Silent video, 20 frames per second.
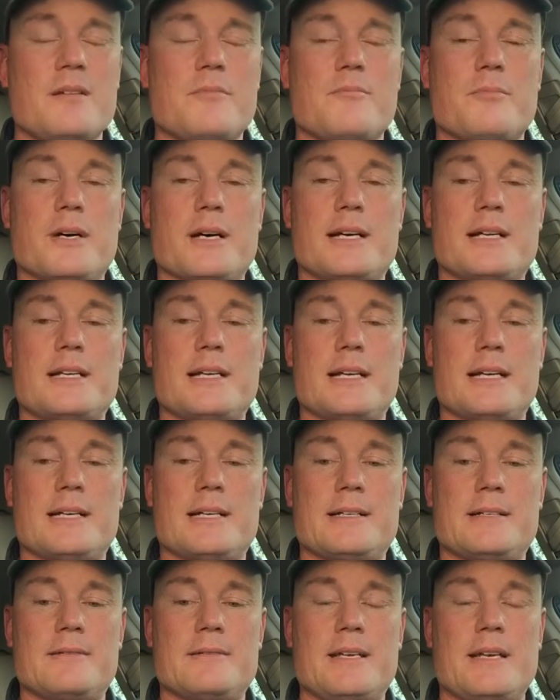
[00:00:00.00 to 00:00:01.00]
But
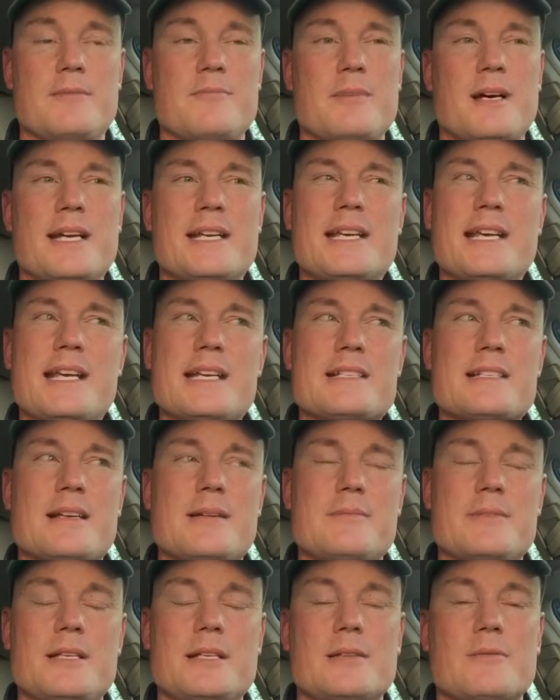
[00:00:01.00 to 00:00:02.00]
in my case,
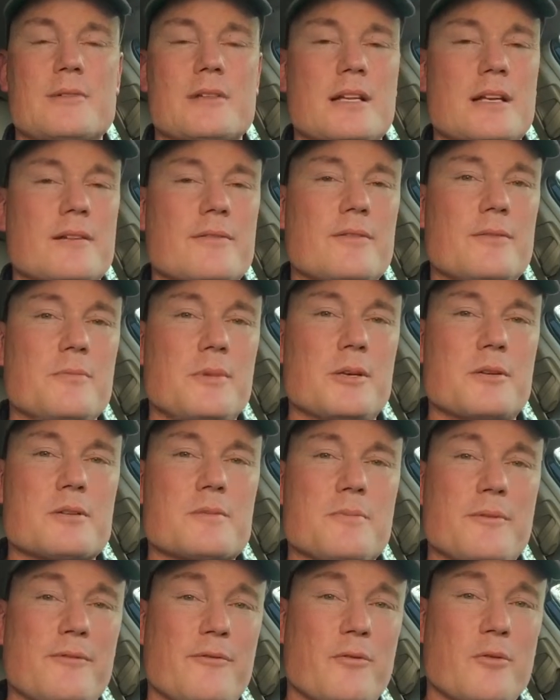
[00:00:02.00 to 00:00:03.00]
I'm dealing with a lot of
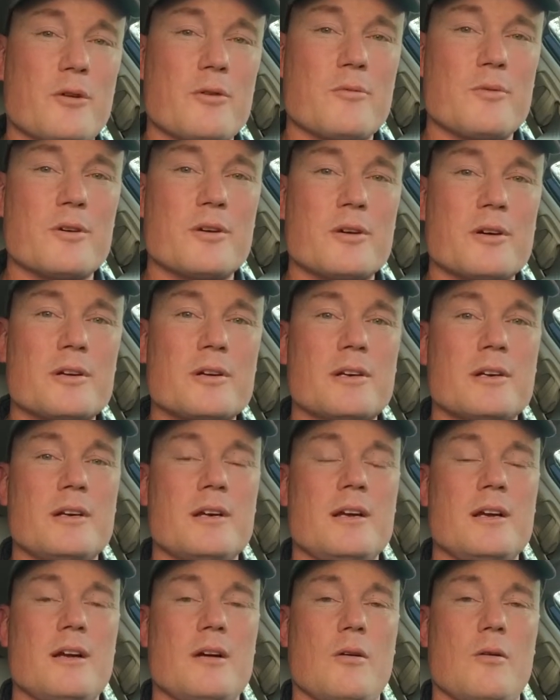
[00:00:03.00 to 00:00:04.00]
commuters before work
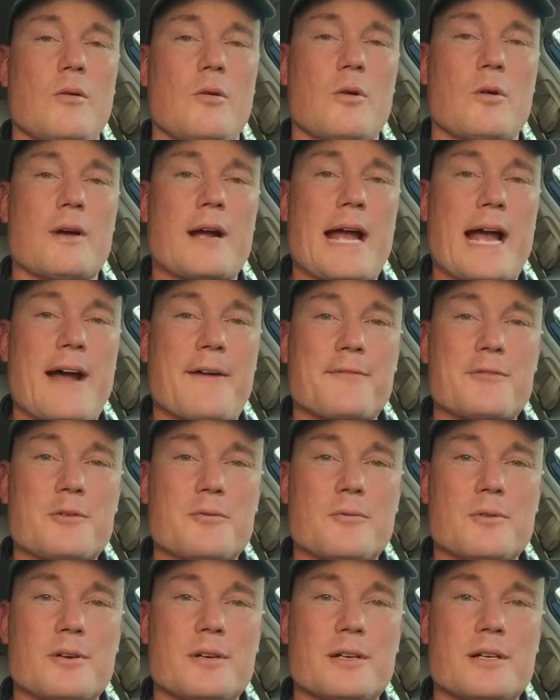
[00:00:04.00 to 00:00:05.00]
or after
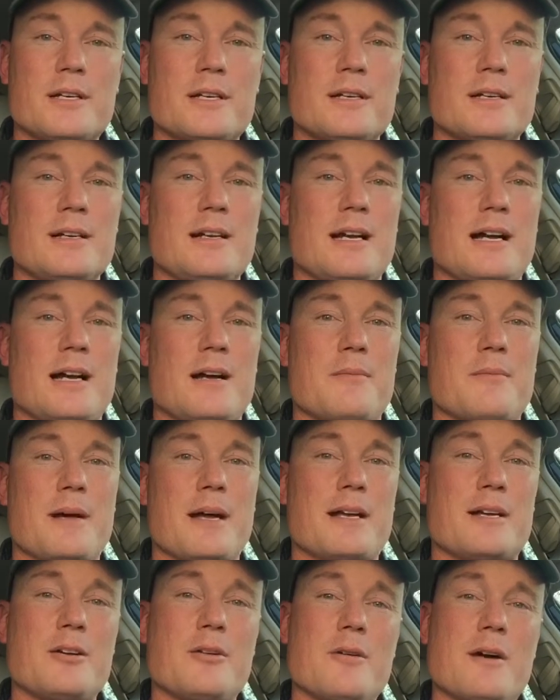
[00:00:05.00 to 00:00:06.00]
work.
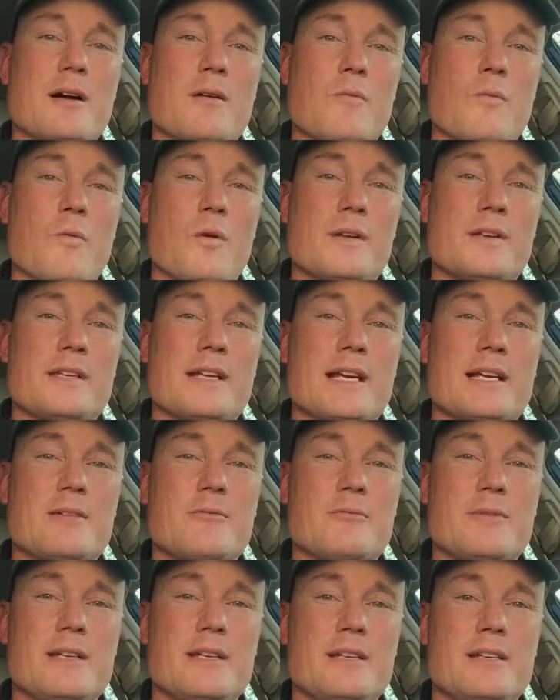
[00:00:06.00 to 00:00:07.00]
I go out one night a
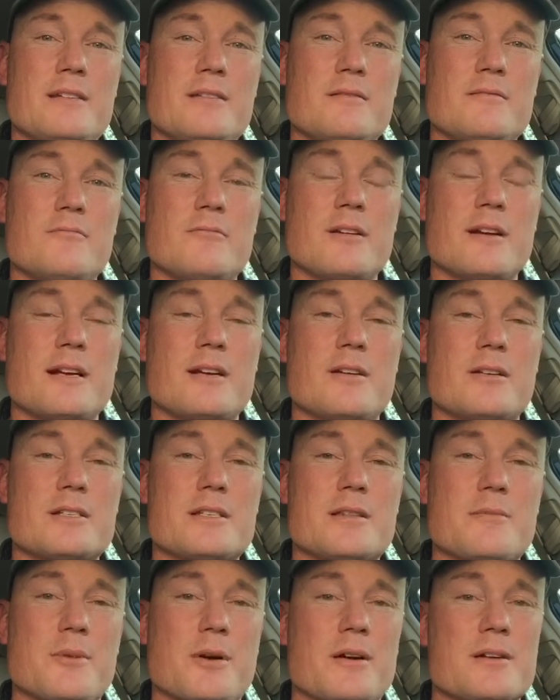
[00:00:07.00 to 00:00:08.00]
week where I go out
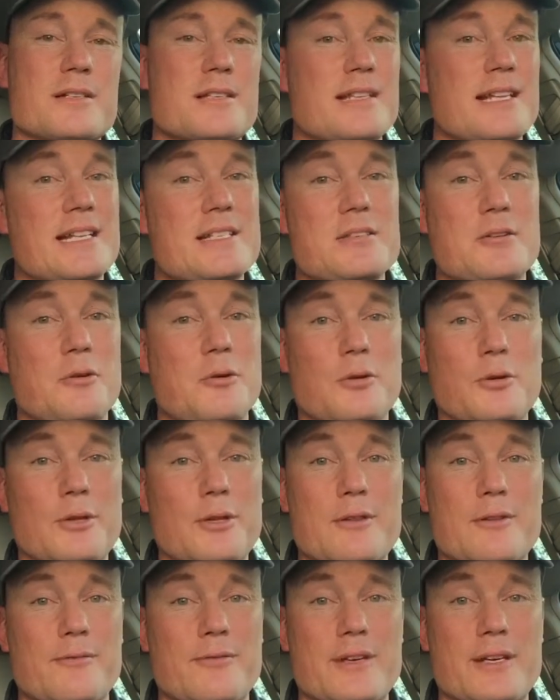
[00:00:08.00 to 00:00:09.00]
to the bars, and that's a whole
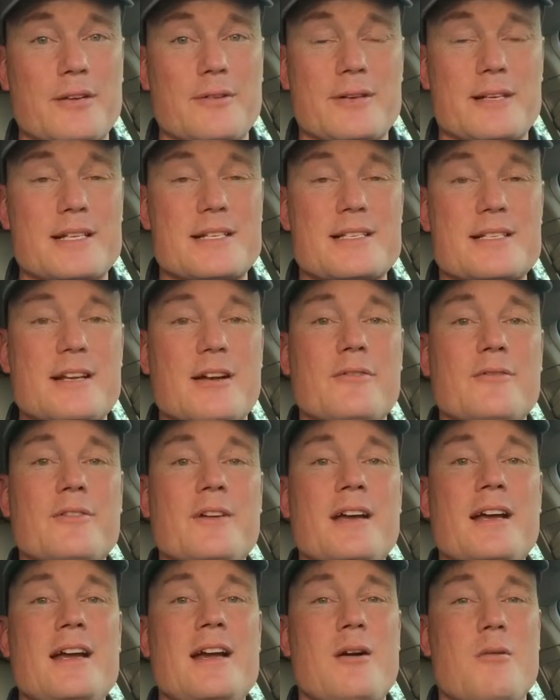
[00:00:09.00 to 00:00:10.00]
other video in itself,
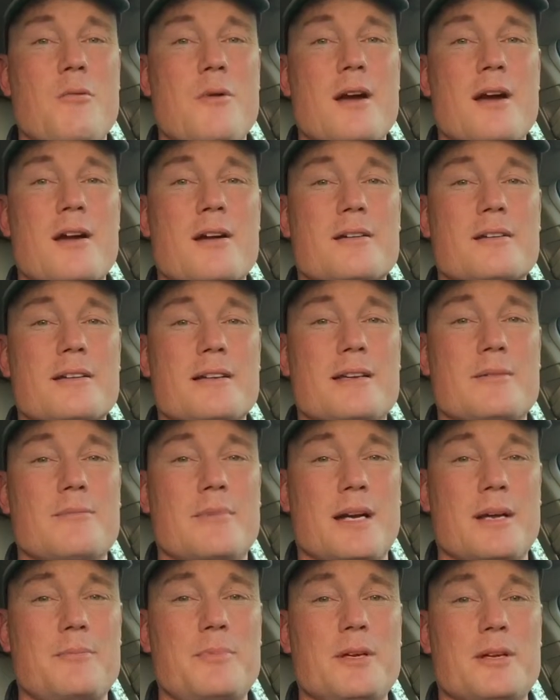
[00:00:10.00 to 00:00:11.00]
where it
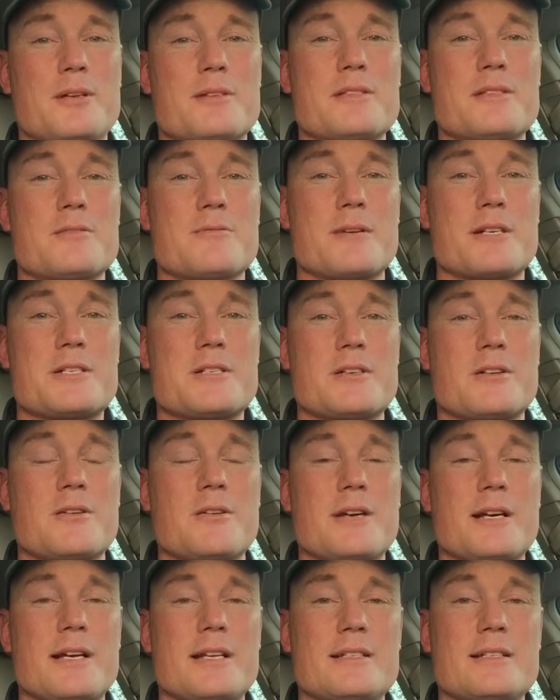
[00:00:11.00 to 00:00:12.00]
might be a good situation to
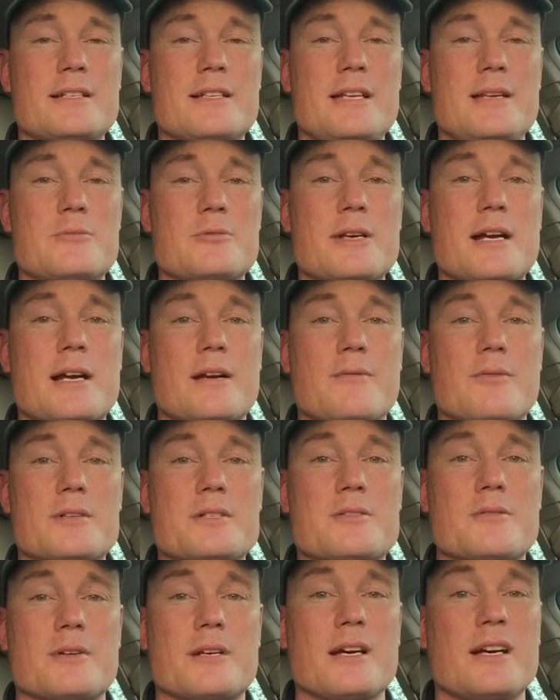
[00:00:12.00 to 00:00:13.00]
go ahead and keep track of
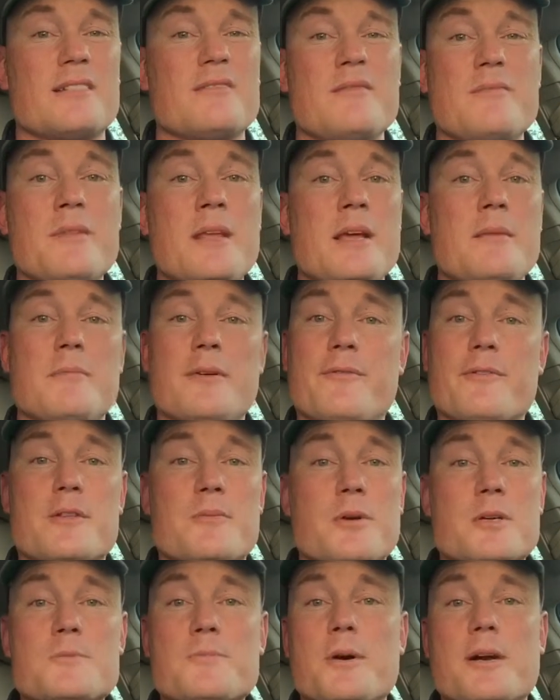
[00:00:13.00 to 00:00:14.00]
what's going on. But for
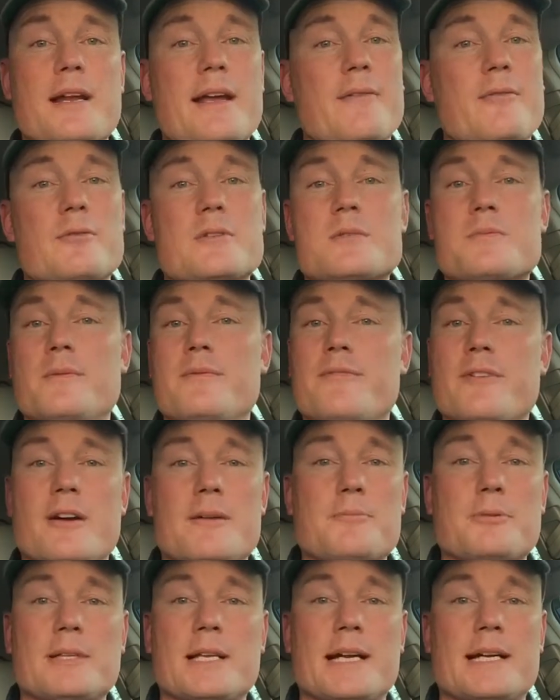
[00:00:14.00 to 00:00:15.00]
the most part, everyone's been
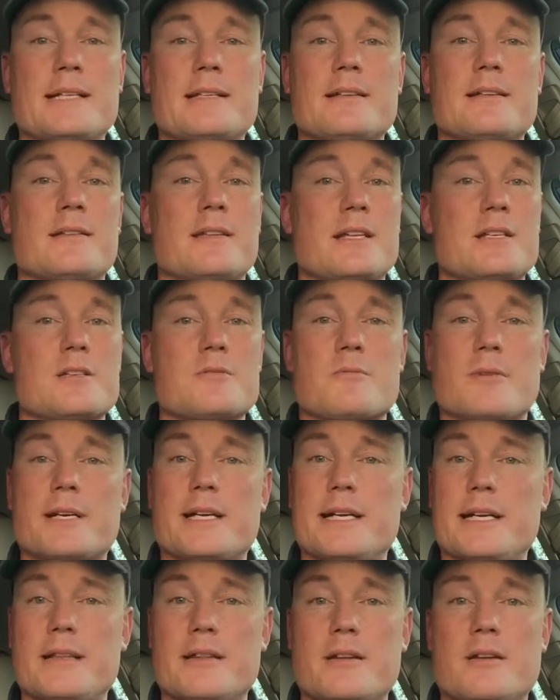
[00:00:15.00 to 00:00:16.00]
very polite. They just want
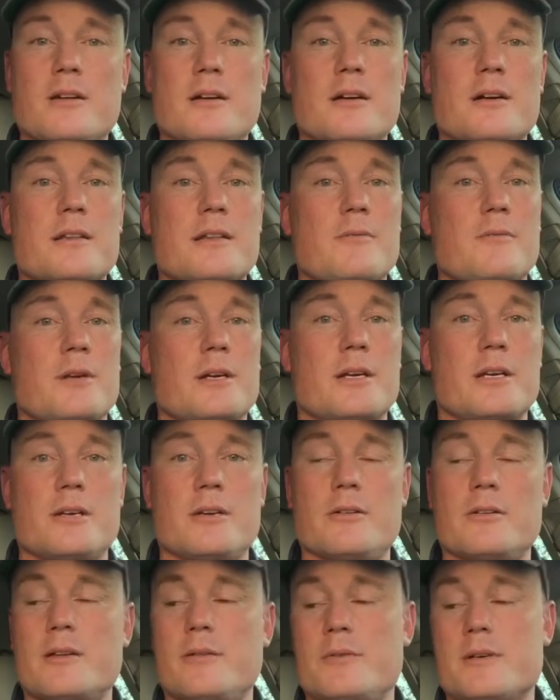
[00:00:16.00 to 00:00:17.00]
to get in the car, they want to
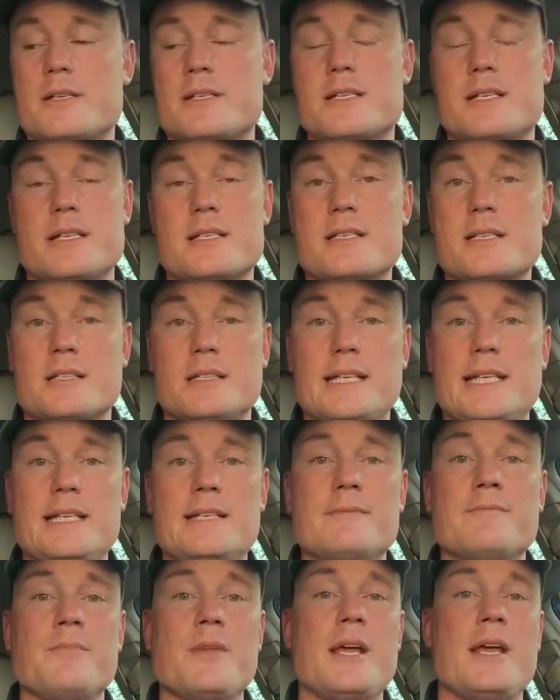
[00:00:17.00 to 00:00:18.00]
go, they want to see it's
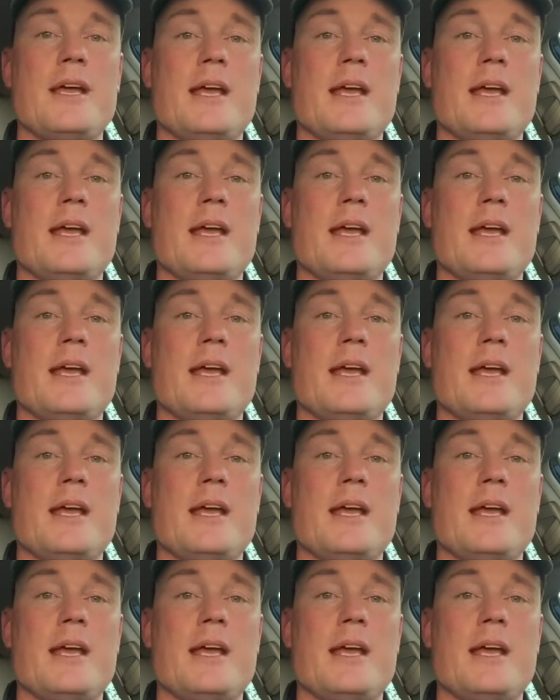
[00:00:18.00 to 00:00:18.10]
clean.